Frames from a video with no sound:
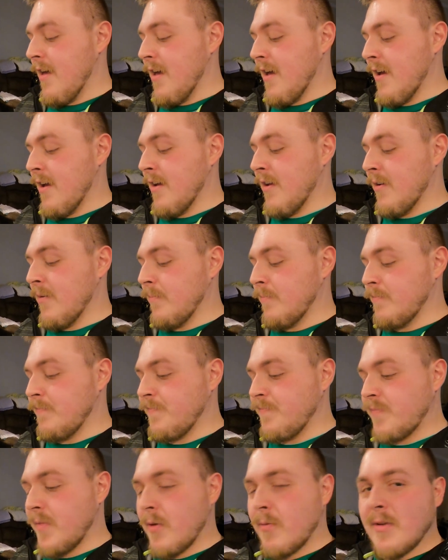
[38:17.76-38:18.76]
And
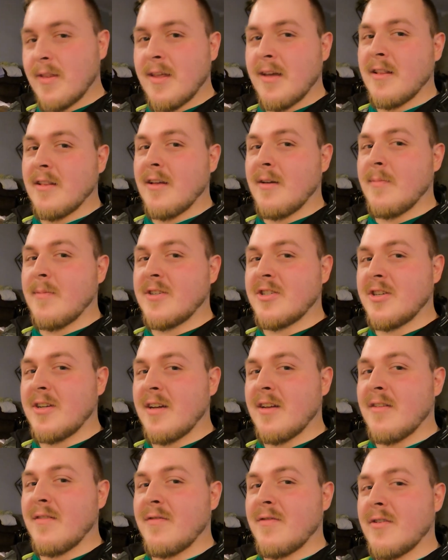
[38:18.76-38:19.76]
we thank Lake
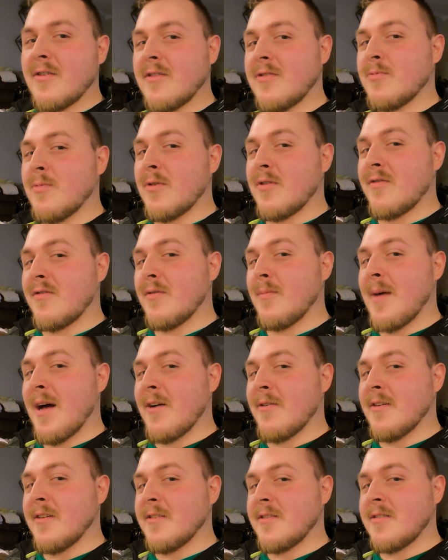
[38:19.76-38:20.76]
Michigan for its wonderful
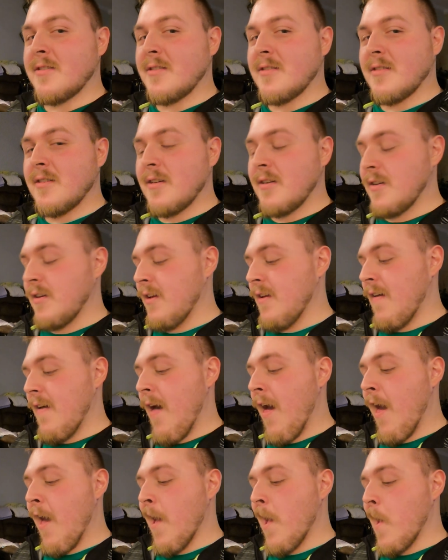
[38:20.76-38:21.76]
bounties.
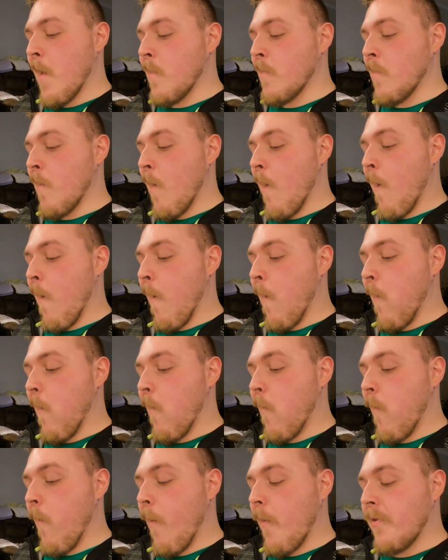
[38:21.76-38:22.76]
And uh,
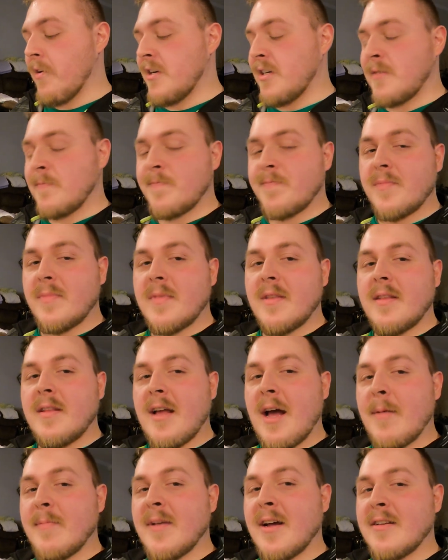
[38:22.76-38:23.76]
yeah,
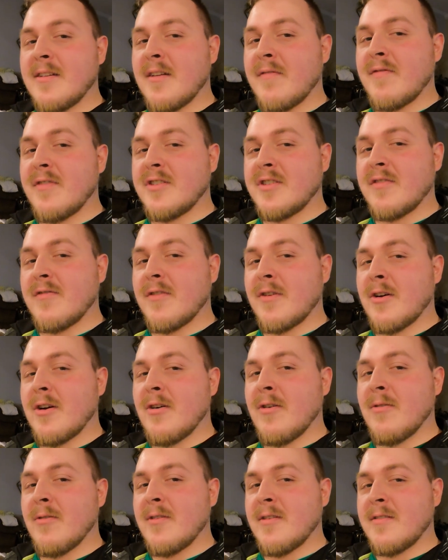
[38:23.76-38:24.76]
I'm not done fishing for
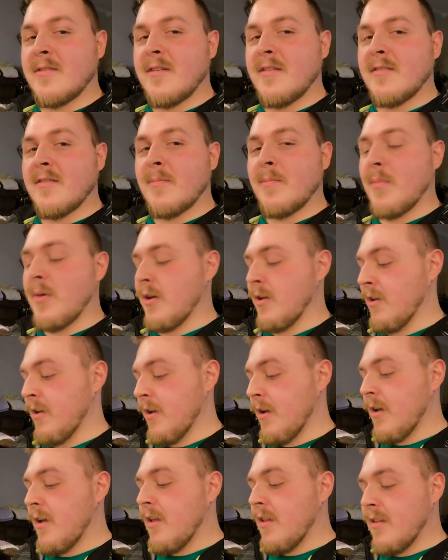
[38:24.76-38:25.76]
coho this season, but
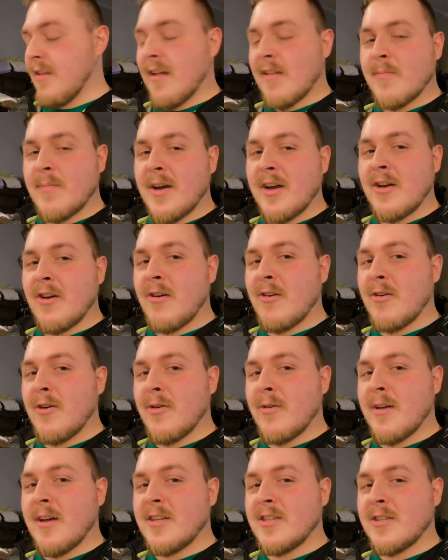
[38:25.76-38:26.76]
that's my
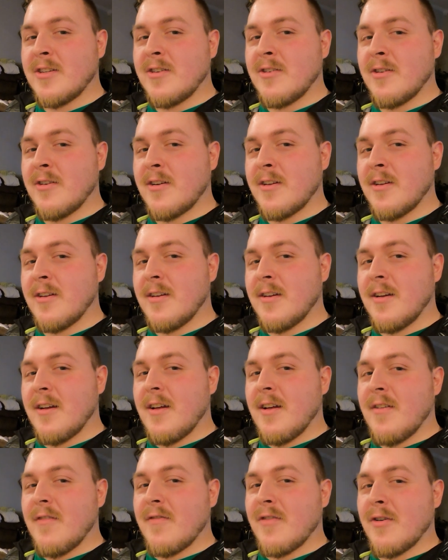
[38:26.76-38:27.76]
coho catching cook
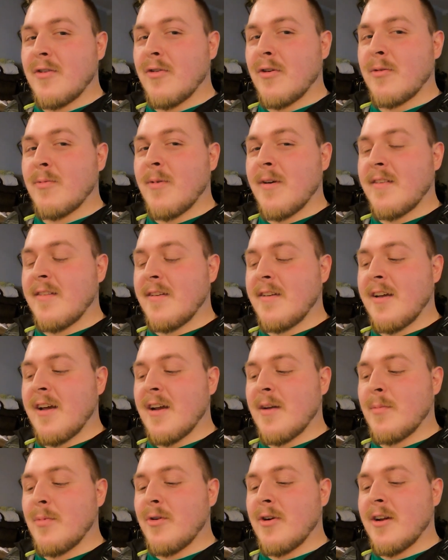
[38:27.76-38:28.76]
for Northwest
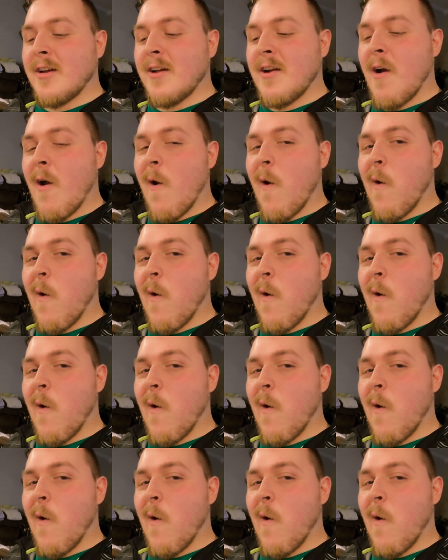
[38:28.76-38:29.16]
Indiana boy.